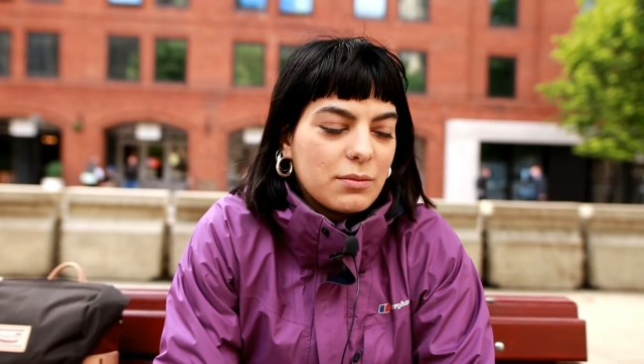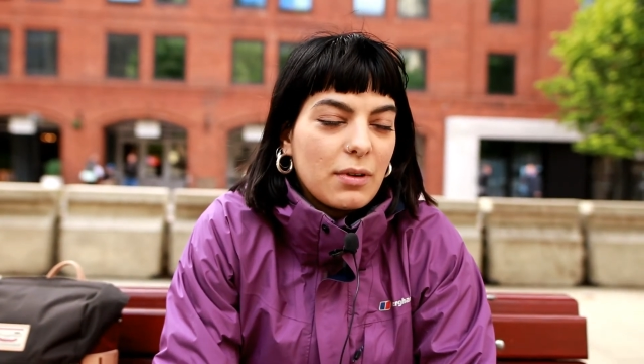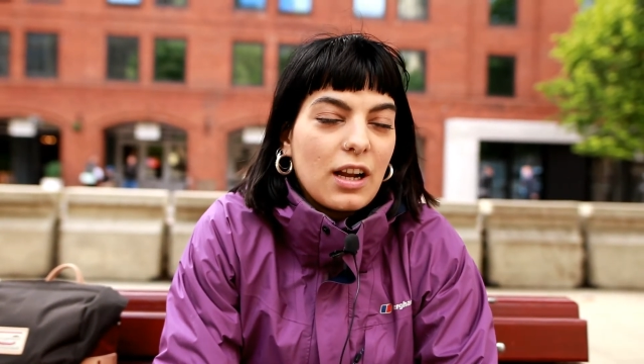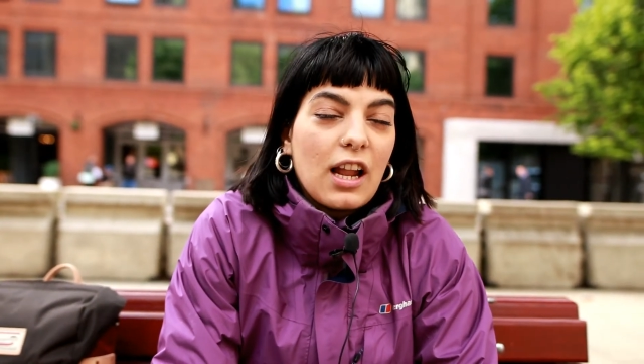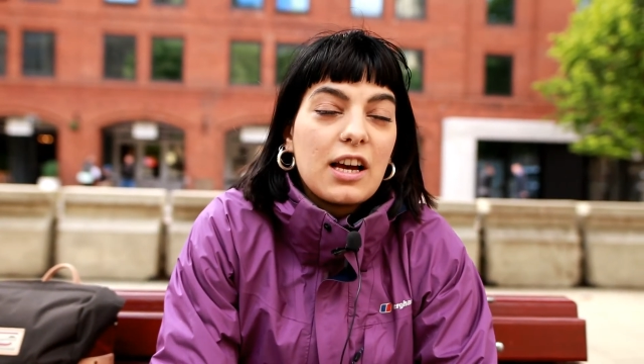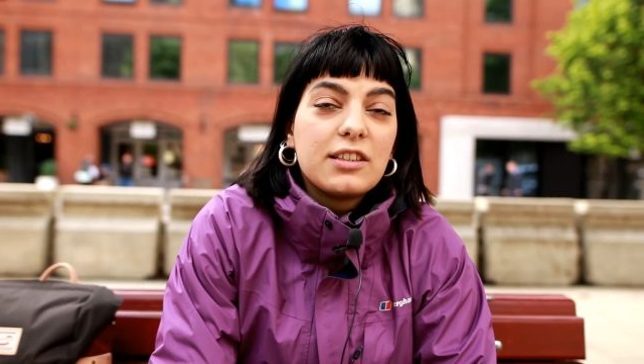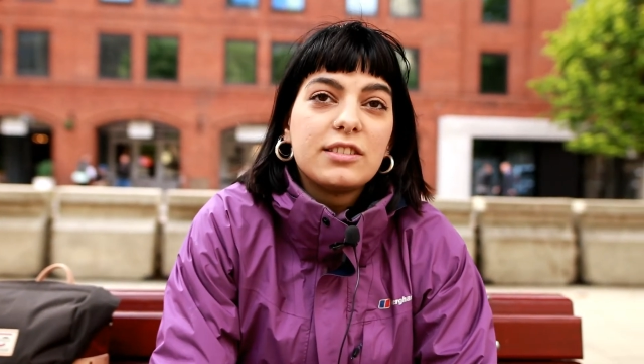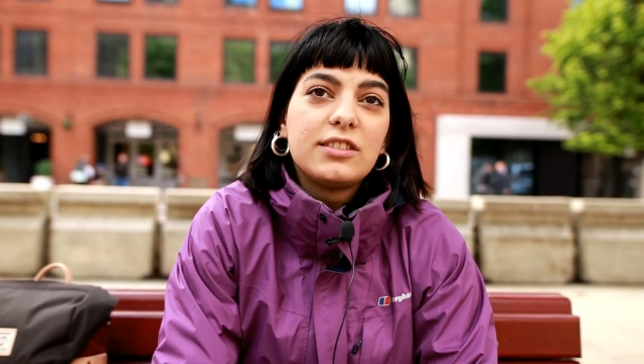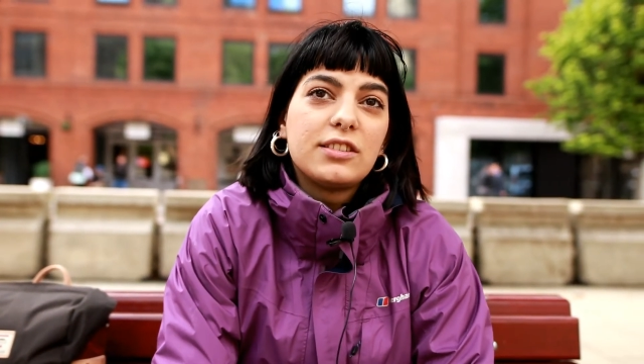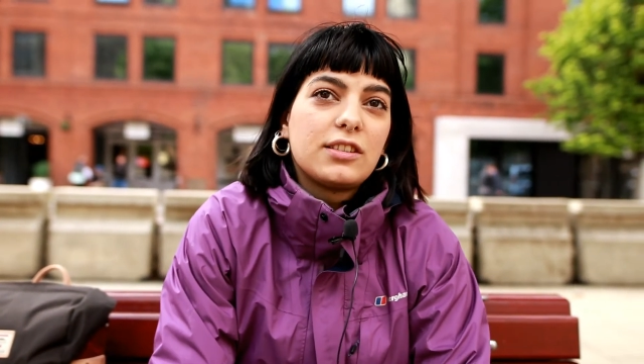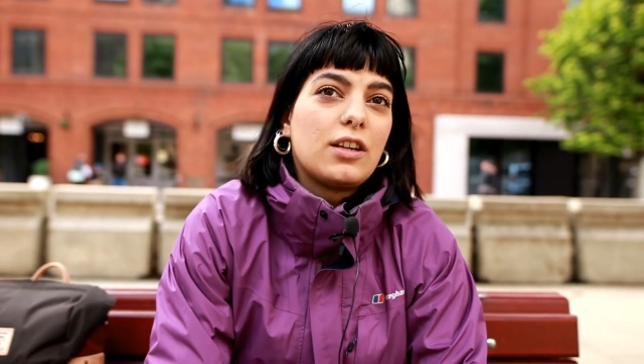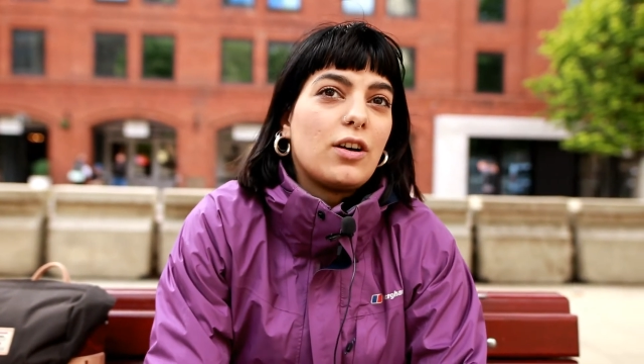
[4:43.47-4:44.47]
my luggage
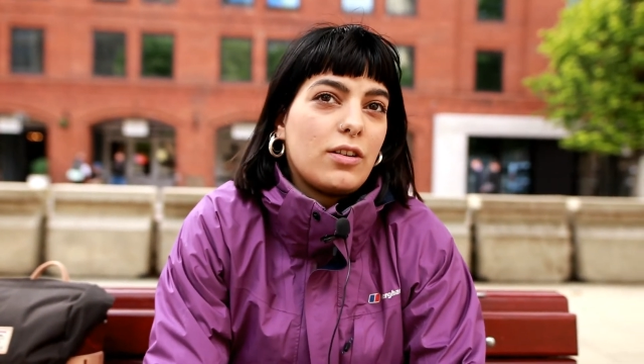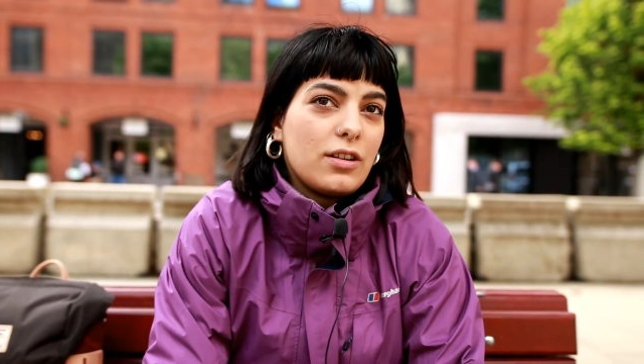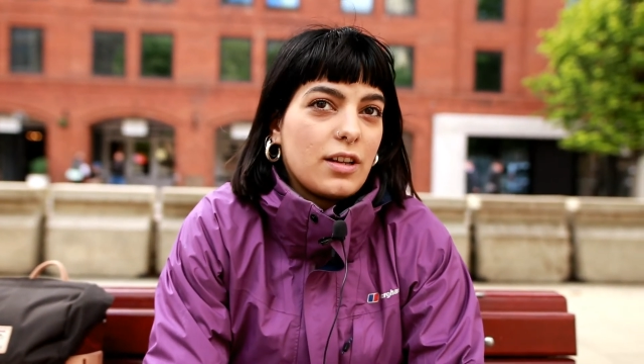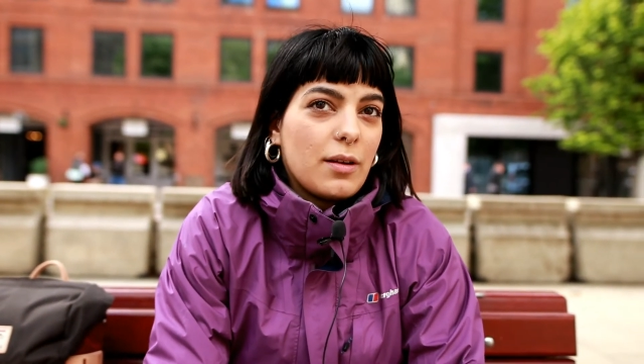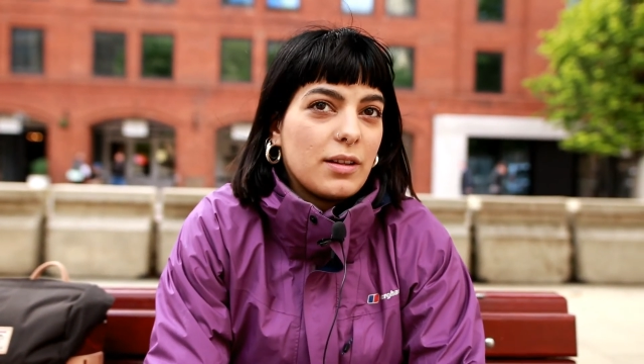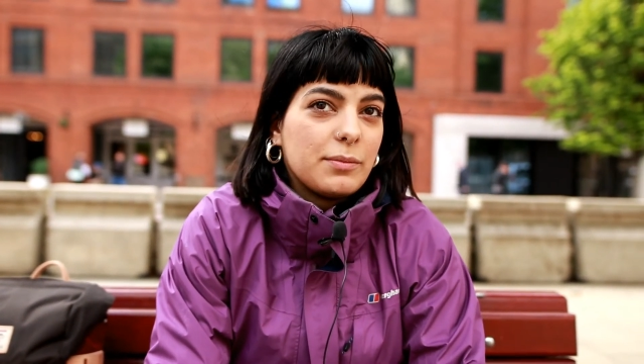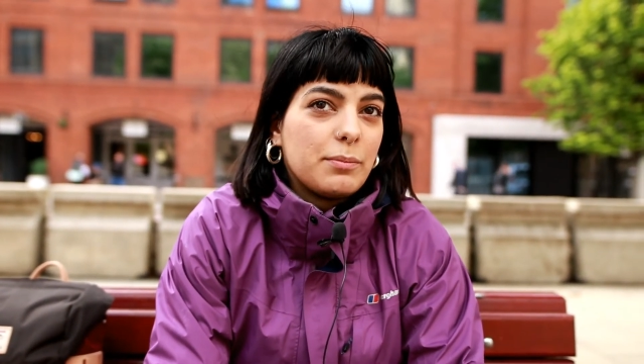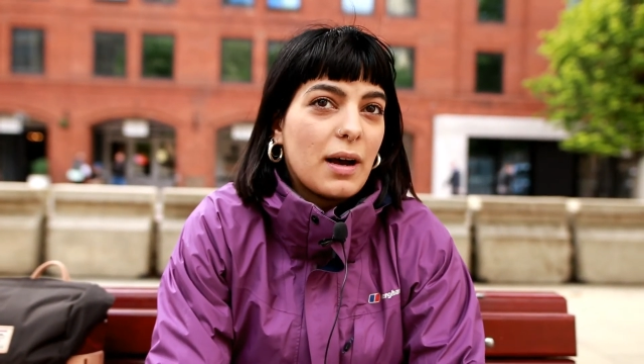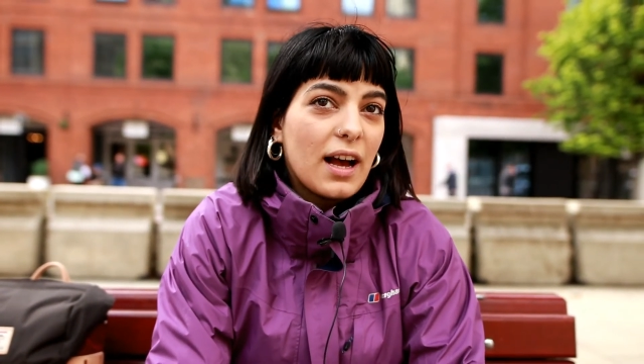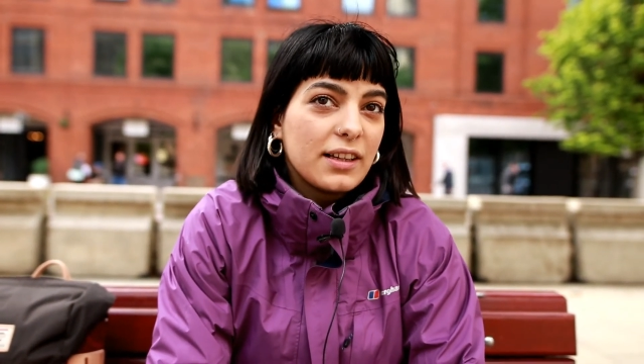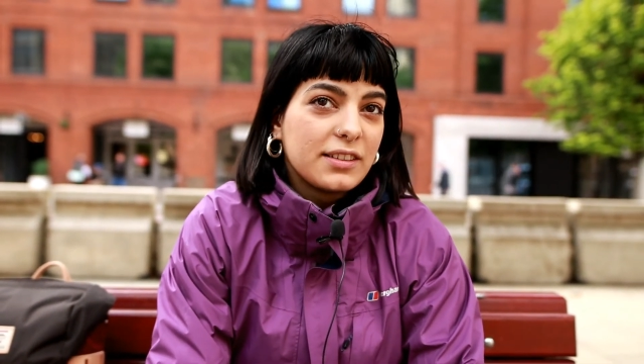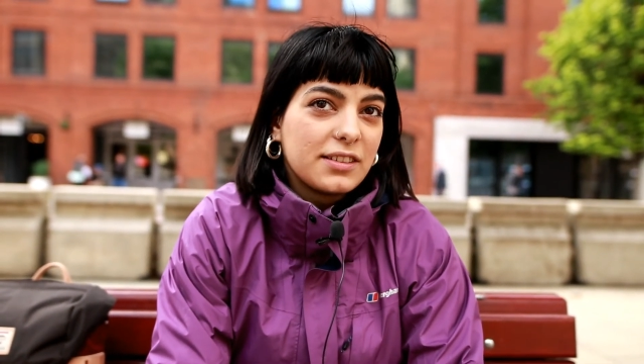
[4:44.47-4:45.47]
on a
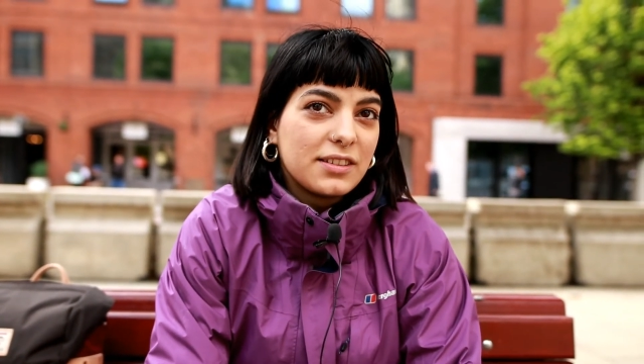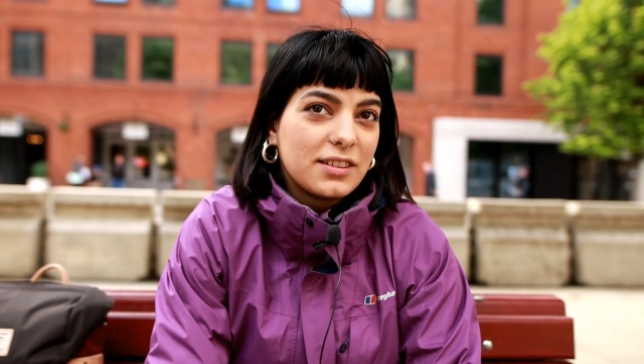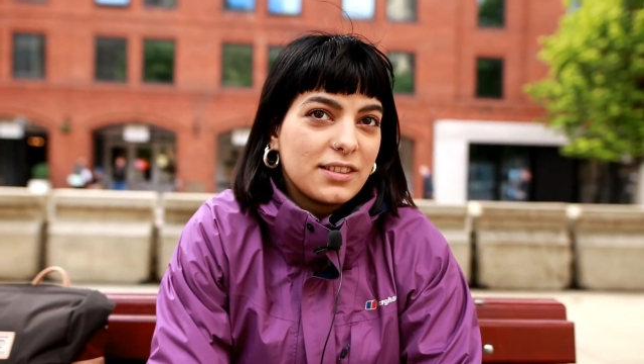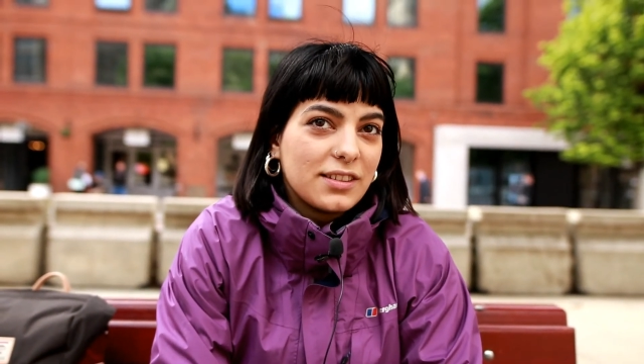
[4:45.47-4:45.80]
bus